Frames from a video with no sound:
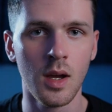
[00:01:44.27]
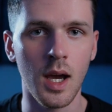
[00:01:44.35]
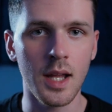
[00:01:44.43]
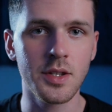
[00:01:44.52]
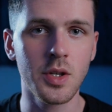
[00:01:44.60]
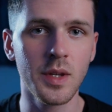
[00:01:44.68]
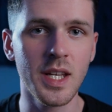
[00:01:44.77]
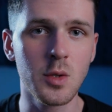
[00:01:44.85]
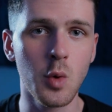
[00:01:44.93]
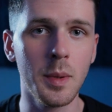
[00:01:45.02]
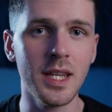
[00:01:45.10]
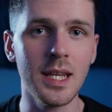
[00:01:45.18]
And so these will be
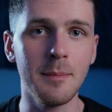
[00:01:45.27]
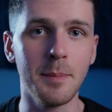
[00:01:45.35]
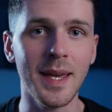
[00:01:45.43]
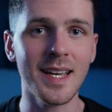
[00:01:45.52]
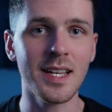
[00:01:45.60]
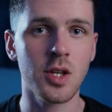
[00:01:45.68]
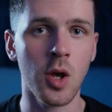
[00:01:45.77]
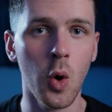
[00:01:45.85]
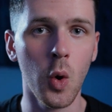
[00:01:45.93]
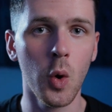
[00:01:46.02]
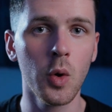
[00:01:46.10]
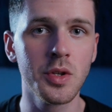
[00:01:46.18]
the biggest
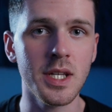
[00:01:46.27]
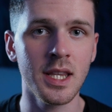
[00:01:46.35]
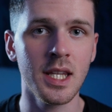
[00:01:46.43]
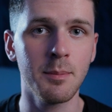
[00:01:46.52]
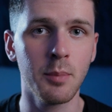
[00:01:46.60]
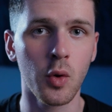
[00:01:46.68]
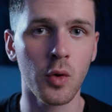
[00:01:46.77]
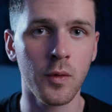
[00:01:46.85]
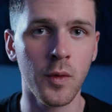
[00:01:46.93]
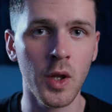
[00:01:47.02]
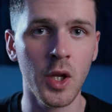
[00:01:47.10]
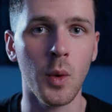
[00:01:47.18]
holds in the
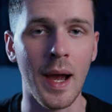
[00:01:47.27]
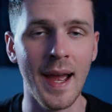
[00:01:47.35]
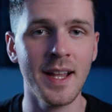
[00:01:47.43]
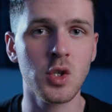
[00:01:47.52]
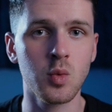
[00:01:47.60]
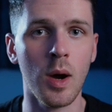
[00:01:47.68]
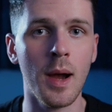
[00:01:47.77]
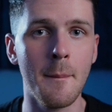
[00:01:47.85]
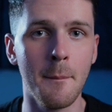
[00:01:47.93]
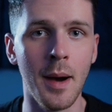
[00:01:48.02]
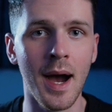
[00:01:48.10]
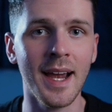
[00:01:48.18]
portfolio, hence why I'm
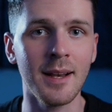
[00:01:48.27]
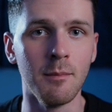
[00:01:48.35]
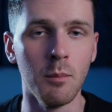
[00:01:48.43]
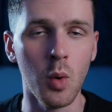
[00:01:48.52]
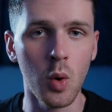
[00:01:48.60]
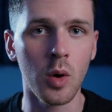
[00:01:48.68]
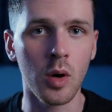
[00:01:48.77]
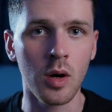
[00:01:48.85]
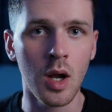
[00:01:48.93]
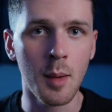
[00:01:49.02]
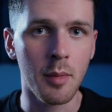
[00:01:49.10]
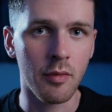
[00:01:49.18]
buying more,
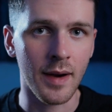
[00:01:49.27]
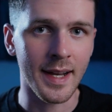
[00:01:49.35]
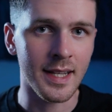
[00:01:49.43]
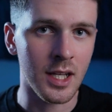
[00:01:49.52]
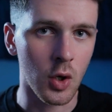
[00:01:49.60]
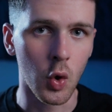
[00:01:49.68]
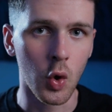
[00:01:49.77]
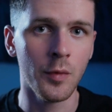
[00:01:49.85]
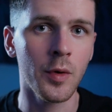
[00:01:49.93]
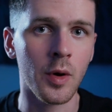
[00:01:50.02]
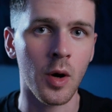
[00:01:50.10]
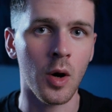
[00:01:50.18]
providing the
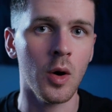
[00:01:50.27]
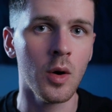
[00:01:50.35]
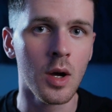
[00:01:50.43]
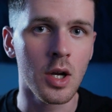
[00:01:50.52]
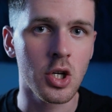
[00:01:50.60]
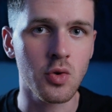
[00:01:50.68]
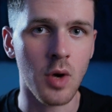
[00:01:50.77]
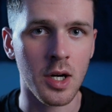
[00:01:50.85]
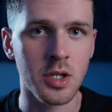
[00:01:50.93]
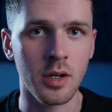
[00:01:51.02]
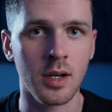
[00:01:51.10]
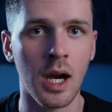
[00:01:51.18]
overall structure.
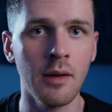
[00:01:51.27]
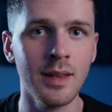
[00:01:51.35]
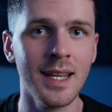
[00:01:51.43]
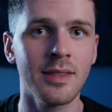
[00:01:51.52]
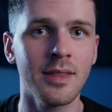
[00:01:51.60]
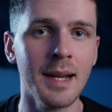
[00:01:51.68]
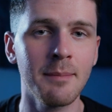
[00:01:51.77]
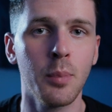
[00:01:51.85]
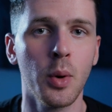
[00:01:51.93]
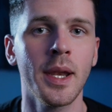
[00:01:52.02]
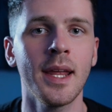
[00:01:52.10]
Currently at 9.8